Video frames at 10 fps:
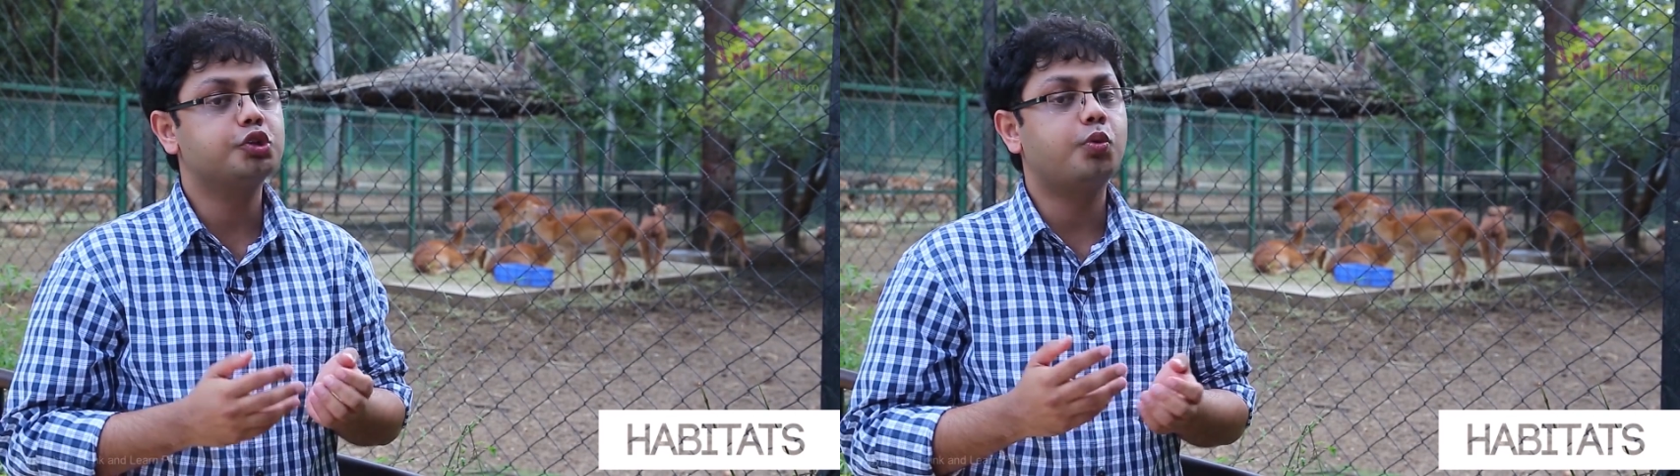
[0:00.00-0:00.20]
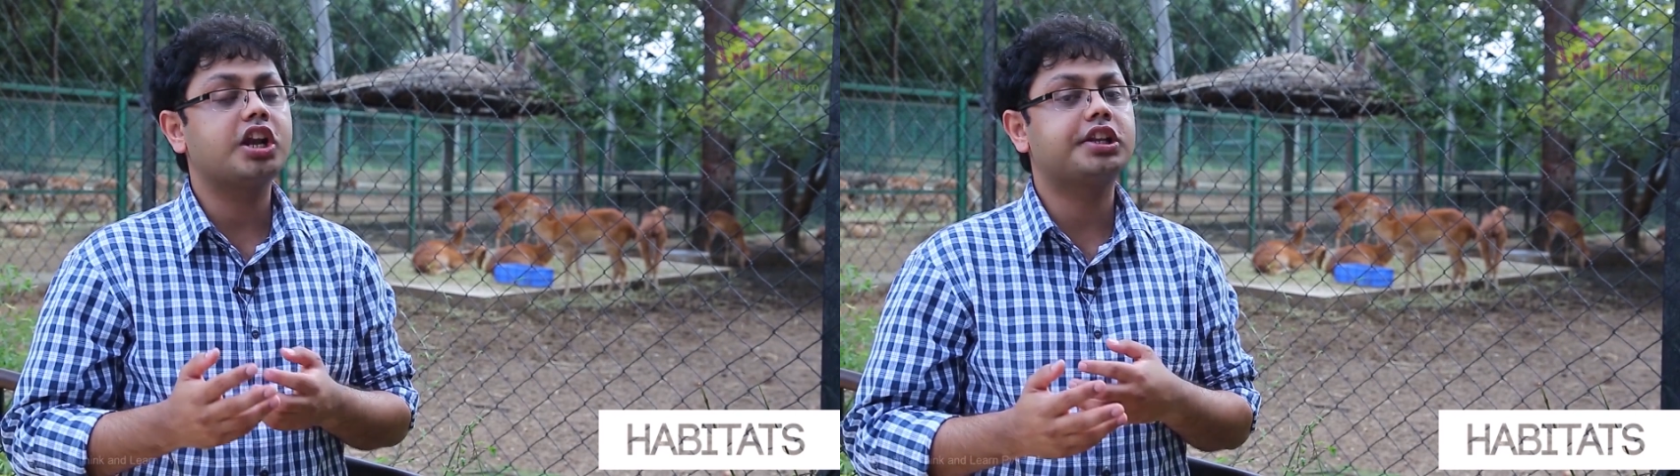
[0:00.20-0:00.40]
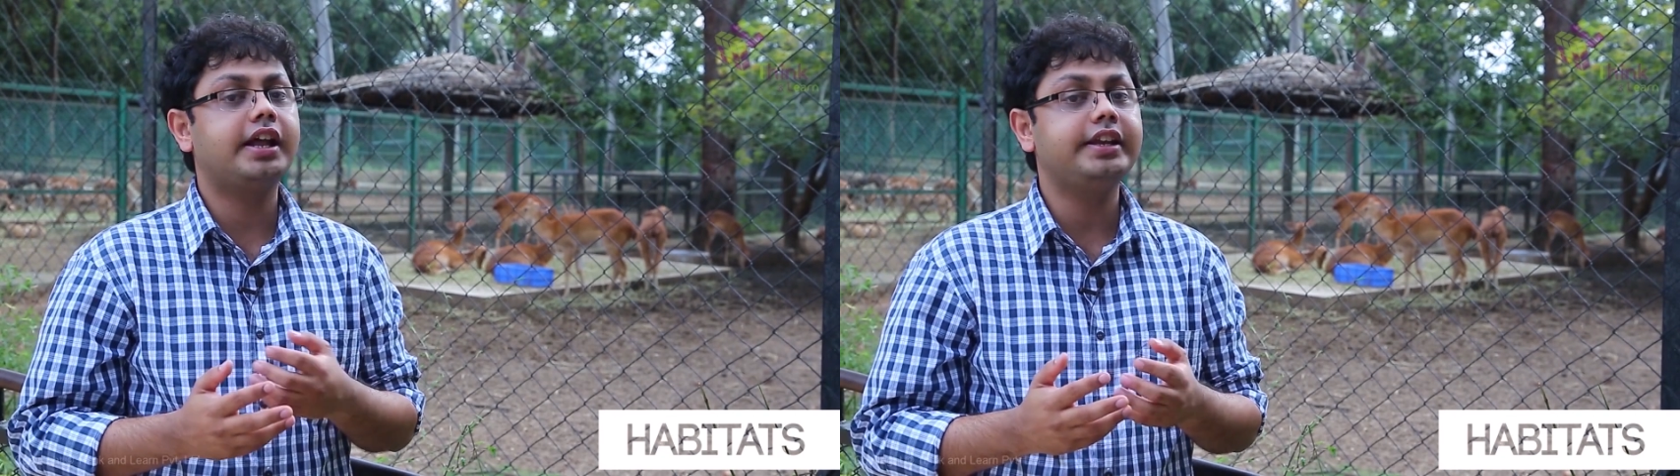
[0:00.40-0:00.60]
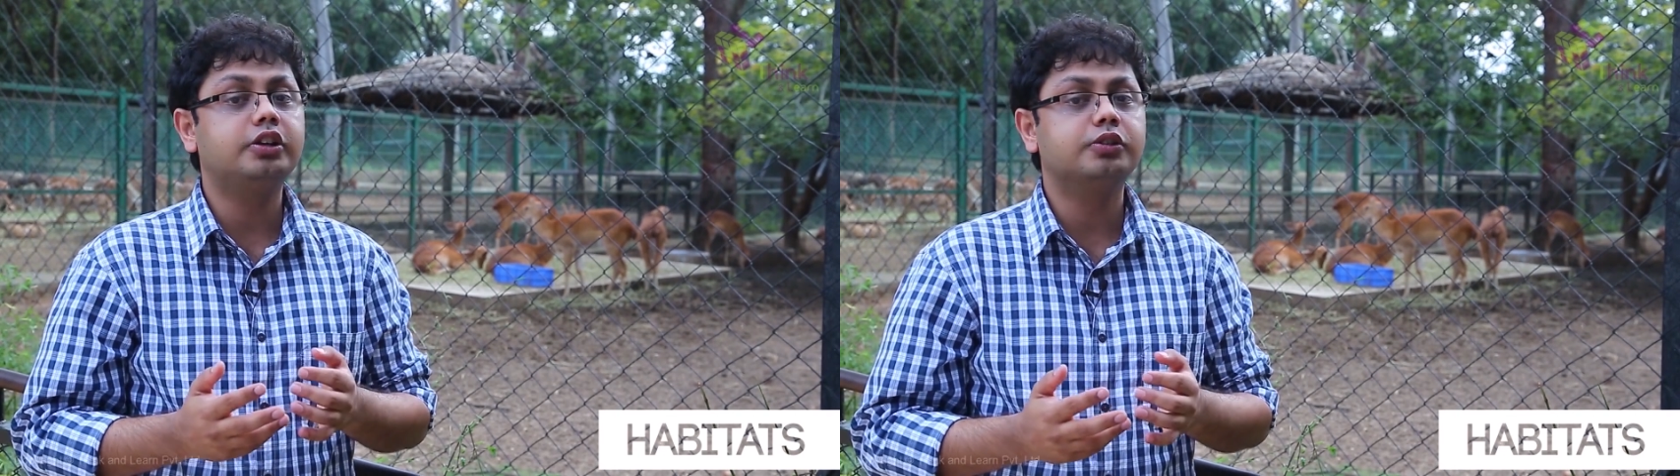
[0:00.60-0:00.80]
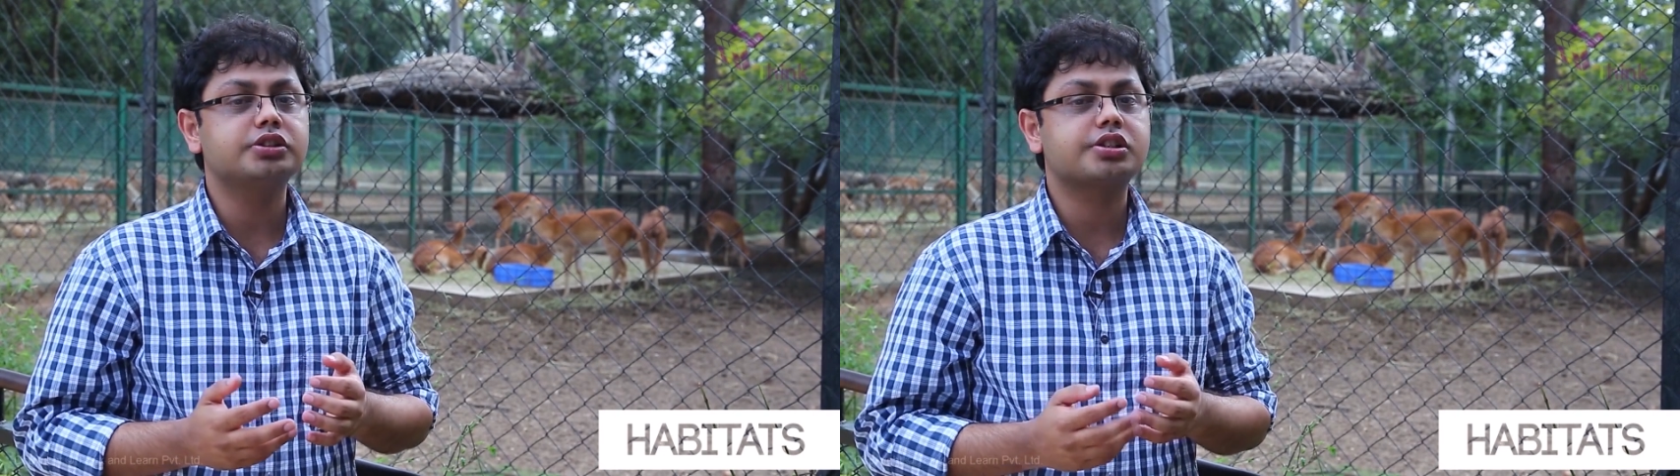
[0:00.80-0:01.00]
to what an
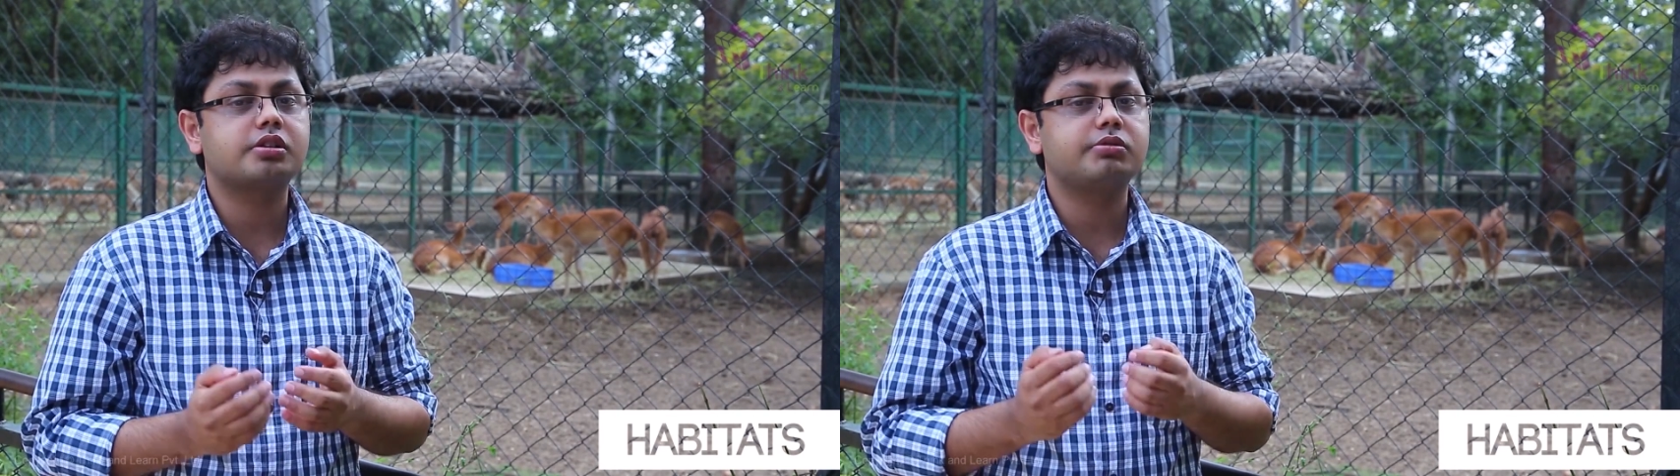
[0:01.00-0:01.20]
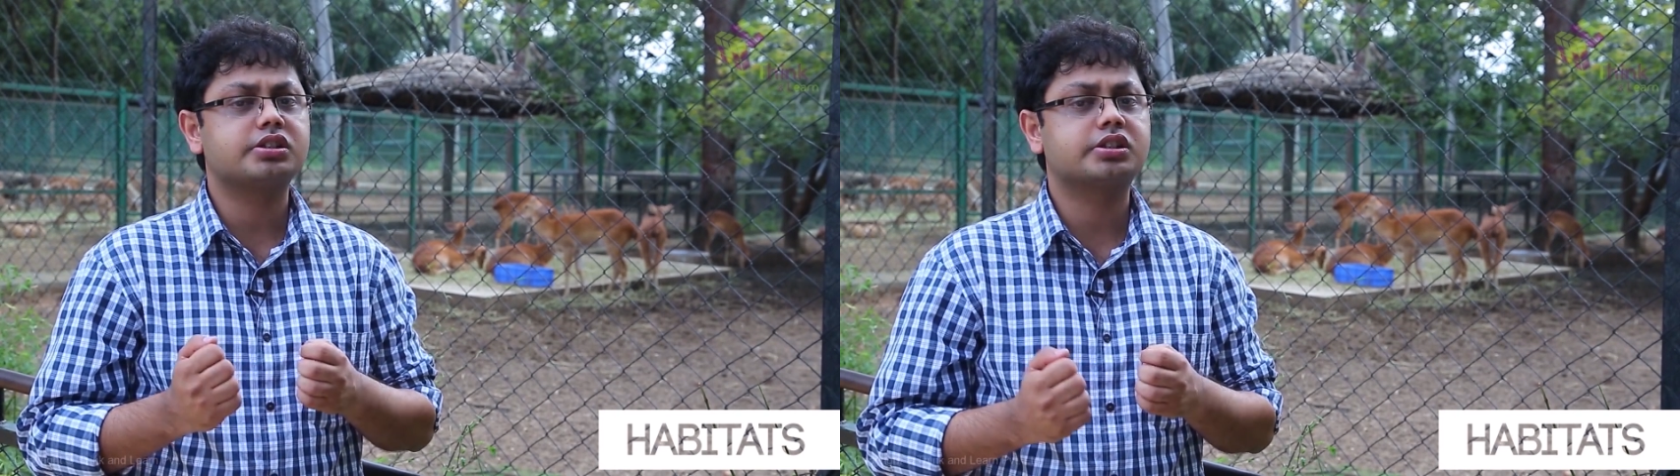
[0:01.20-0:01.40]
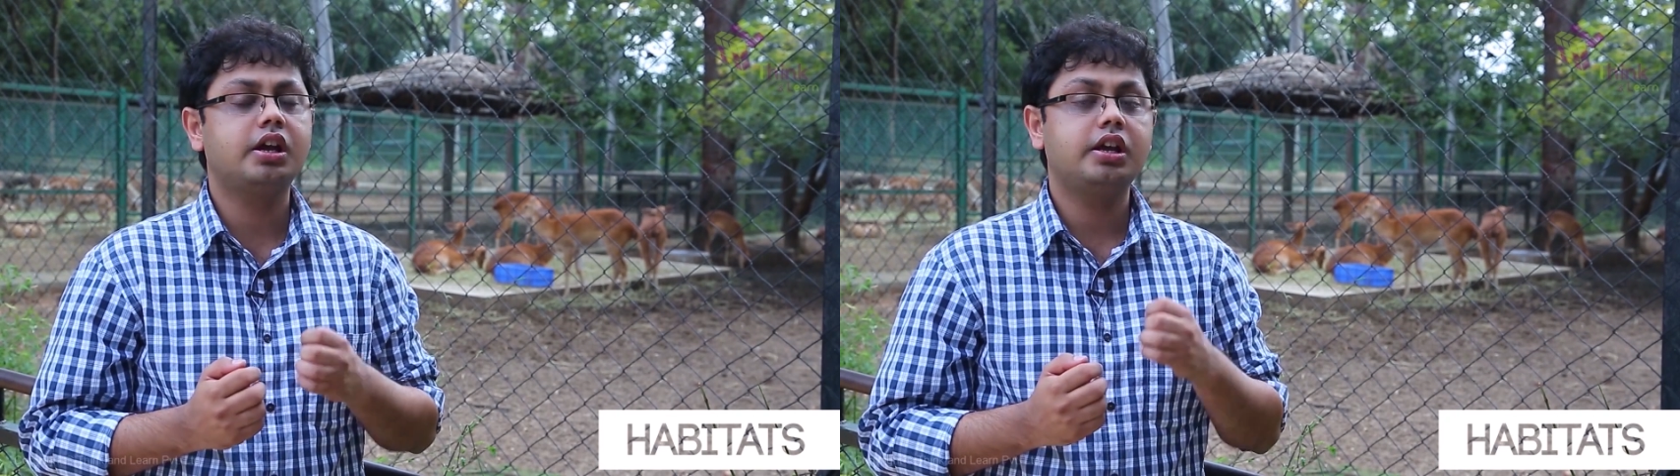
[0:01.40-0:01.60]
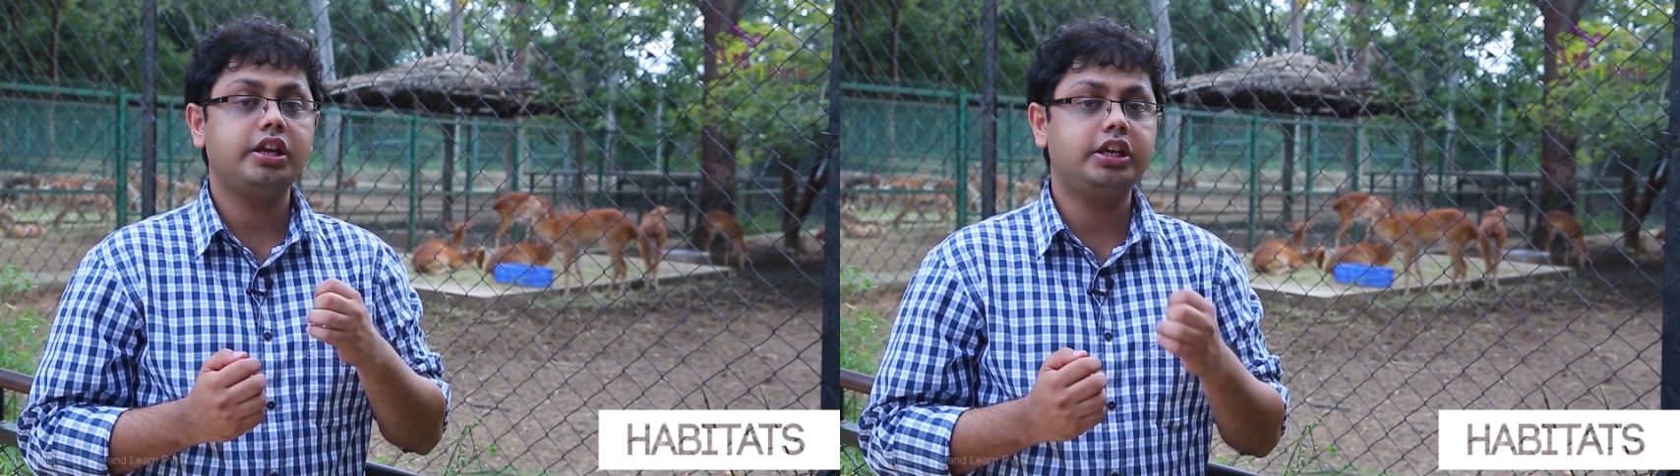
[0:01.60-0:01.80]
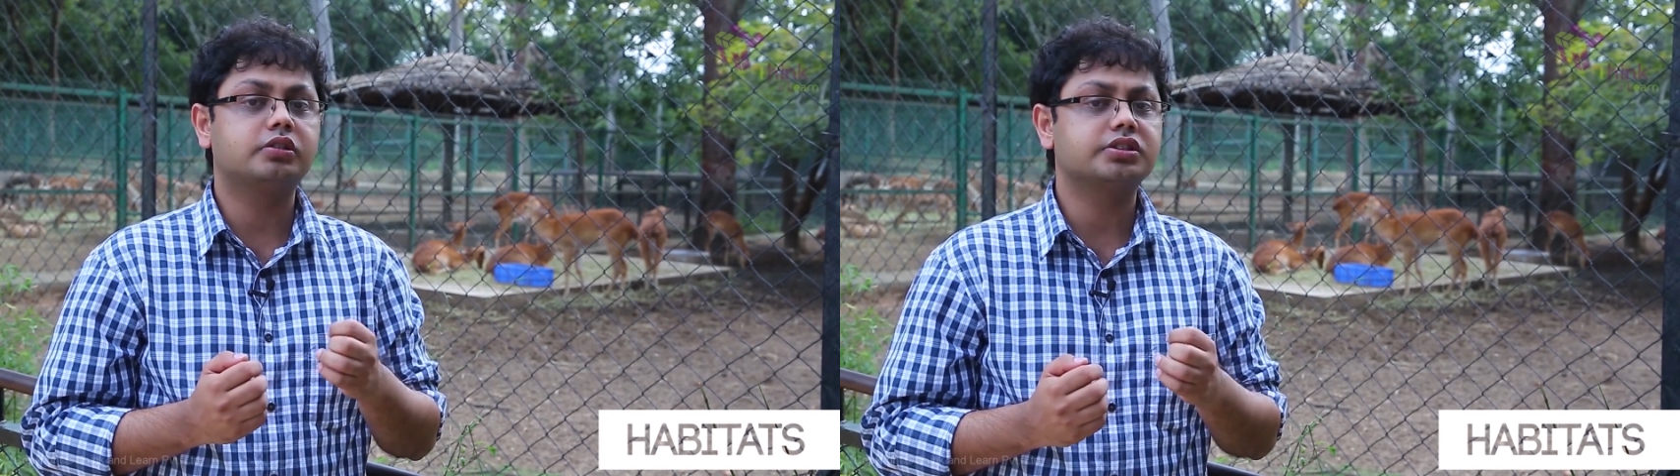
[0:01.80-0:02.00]
ecosystem is.